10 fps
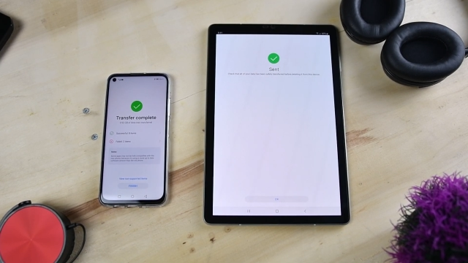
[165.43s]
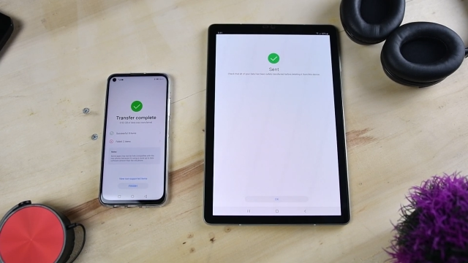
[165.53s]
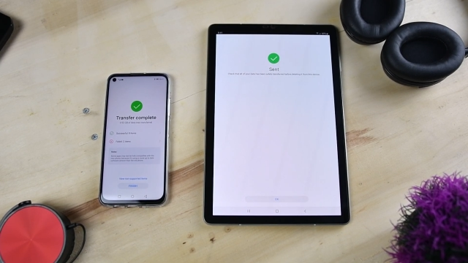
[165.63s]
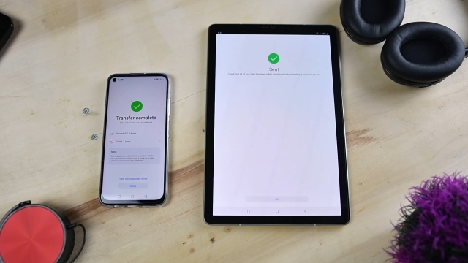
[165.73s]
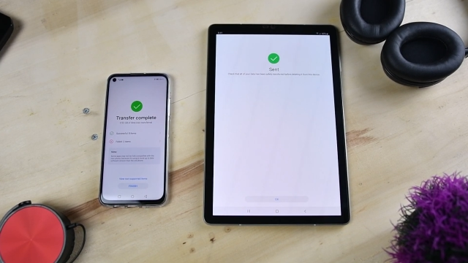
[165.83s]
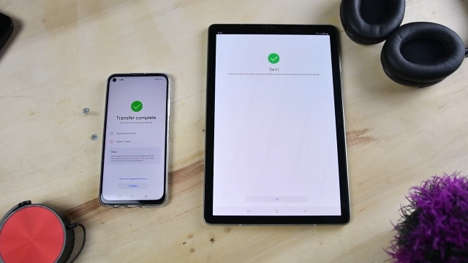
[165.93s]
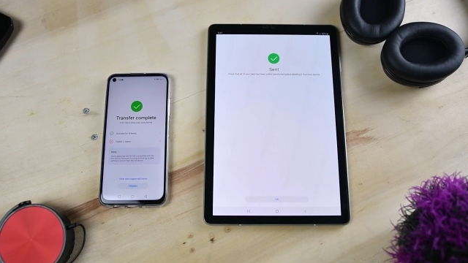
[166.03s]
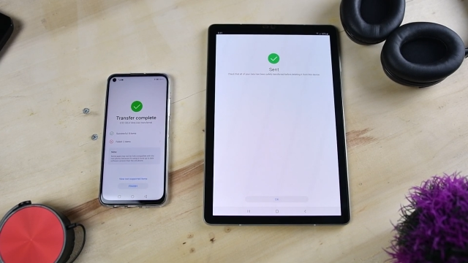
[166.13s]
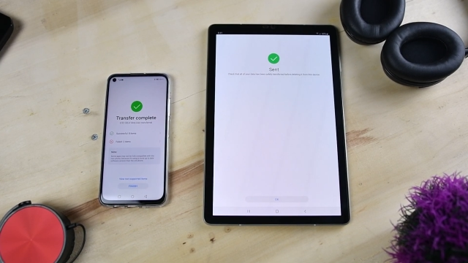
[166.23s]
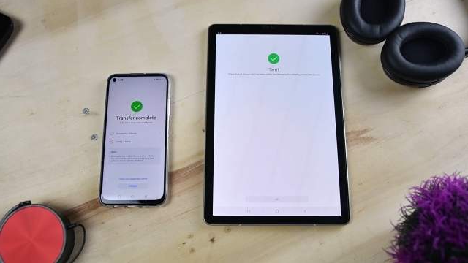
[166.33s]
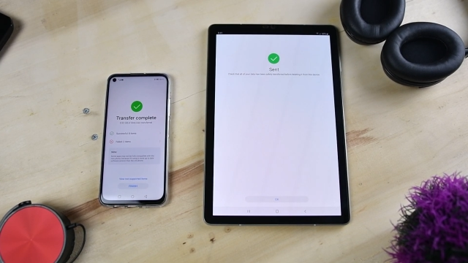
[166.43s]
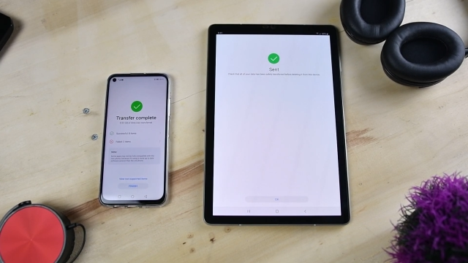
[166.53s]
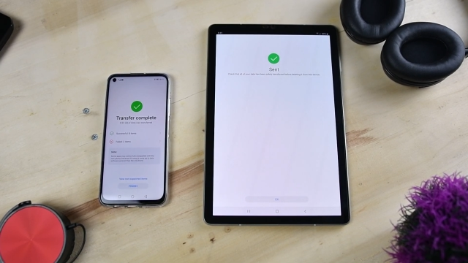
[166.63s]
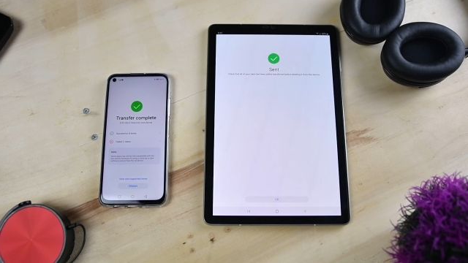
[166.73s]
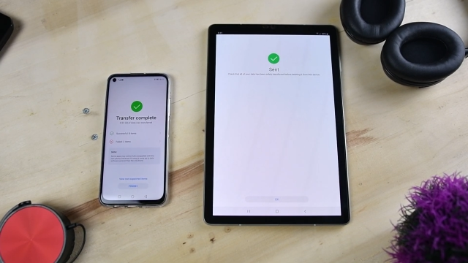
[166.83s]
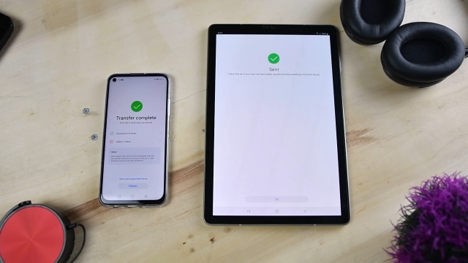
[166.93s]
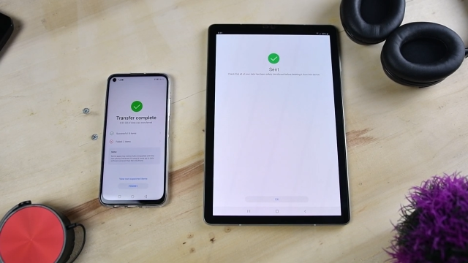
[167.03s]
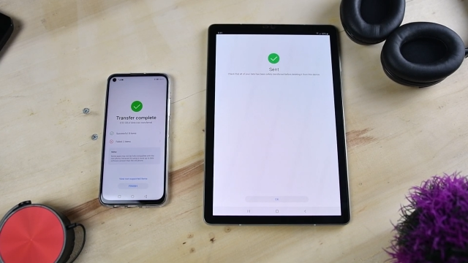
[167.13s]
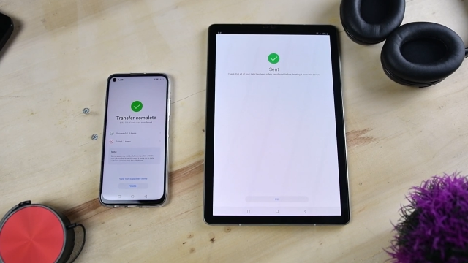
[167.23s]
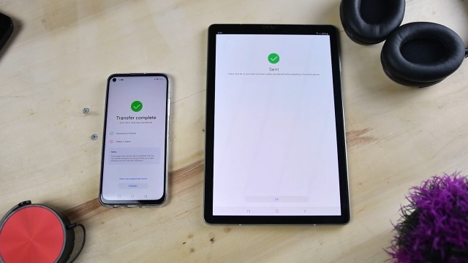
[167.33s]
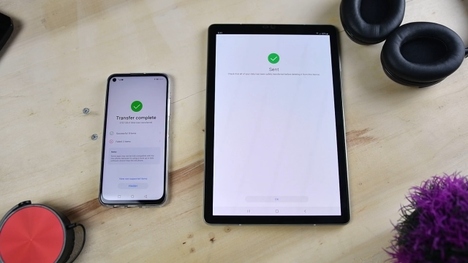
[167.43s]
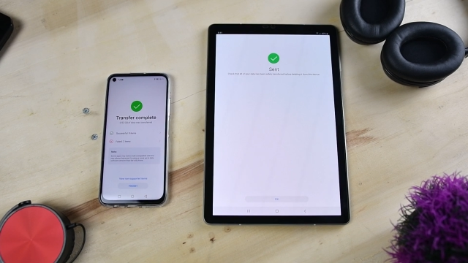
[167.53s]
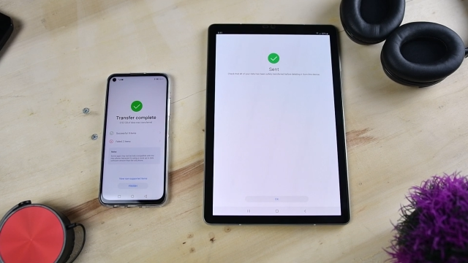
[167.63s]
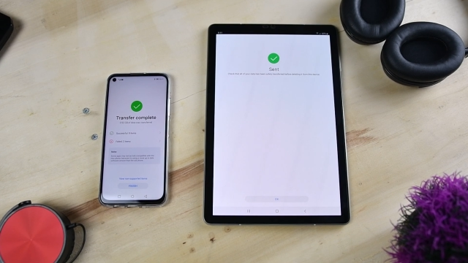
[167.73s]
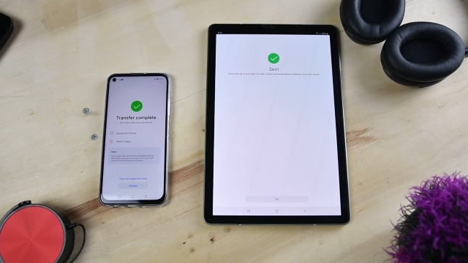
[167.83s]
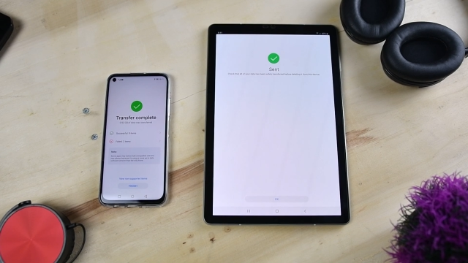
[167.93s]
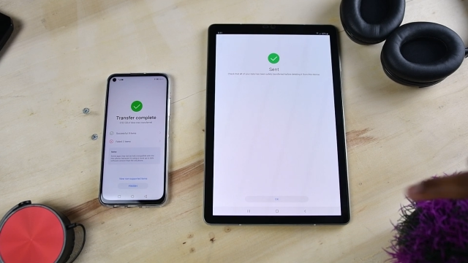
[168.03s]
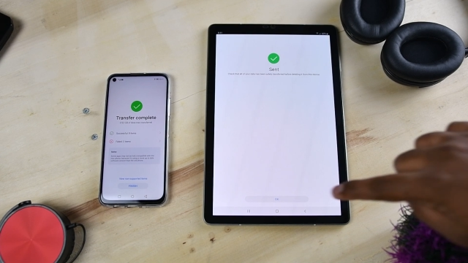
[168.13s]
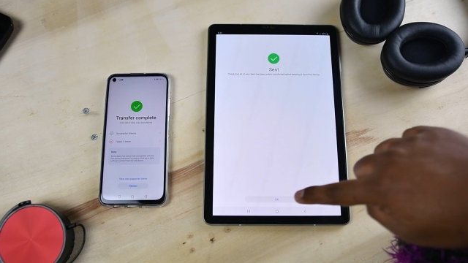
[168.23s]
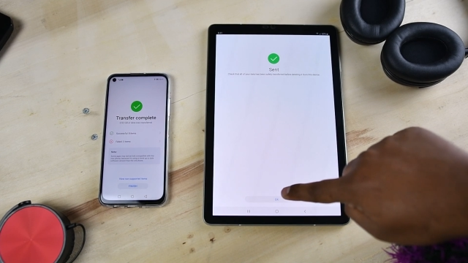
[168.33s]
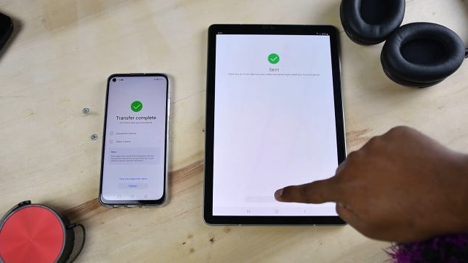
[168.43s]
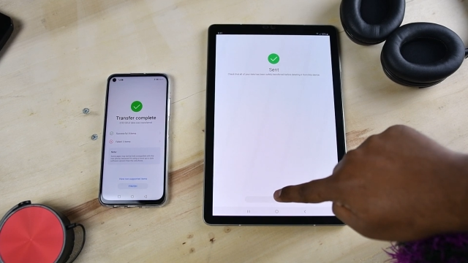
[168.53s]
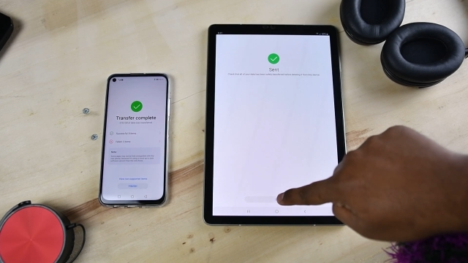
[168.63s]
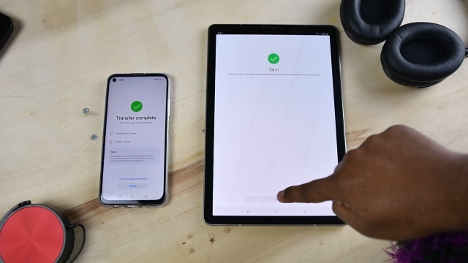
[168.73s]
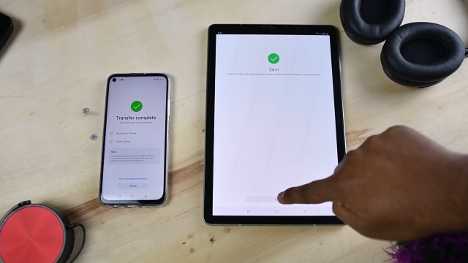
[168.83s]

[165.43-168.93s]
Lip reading: No face is visible, so there are no lips to read.